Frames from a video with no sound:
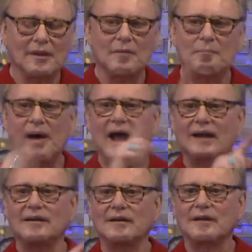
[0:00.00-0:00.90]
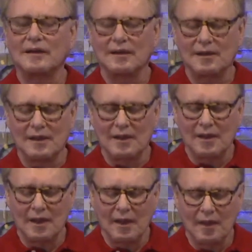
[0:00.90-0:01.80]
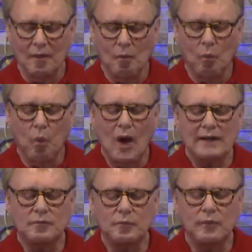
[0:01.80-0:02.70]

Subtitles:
But what